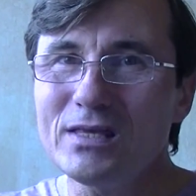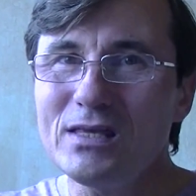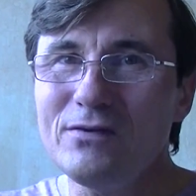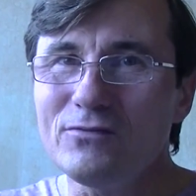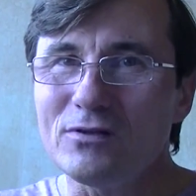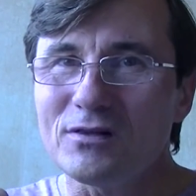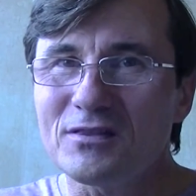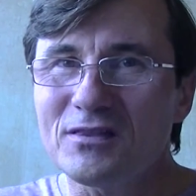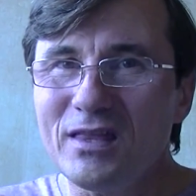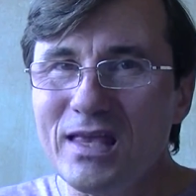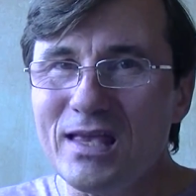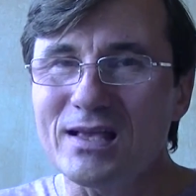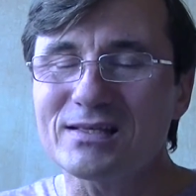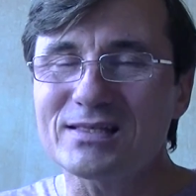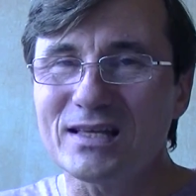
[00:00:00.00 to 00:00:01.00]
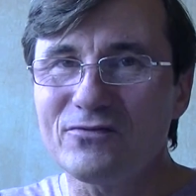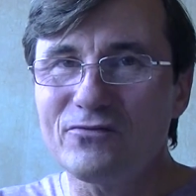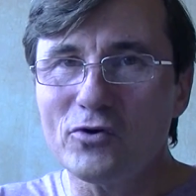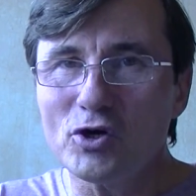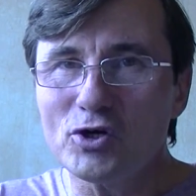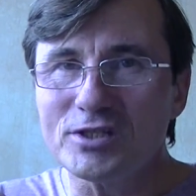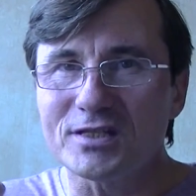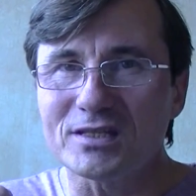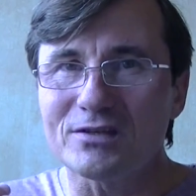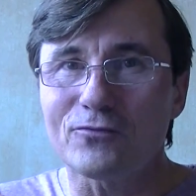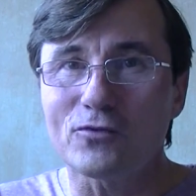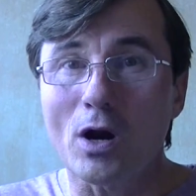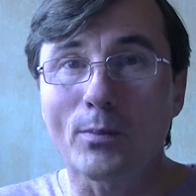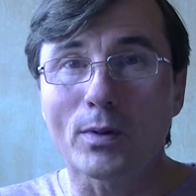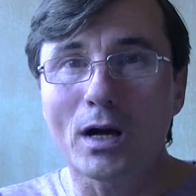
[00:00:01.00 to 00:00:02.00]
evil things, adversity
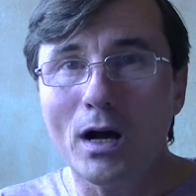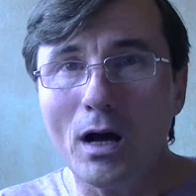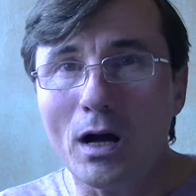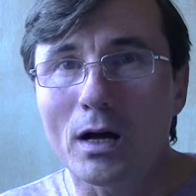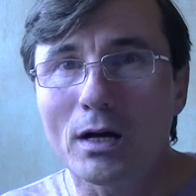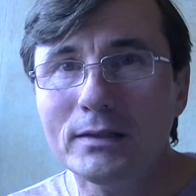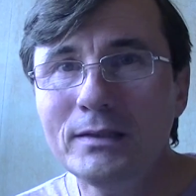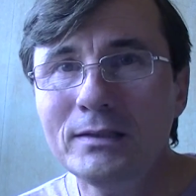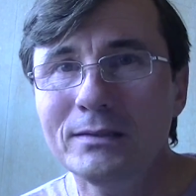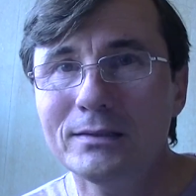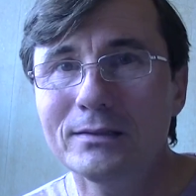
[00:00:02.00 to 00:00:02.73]
from God,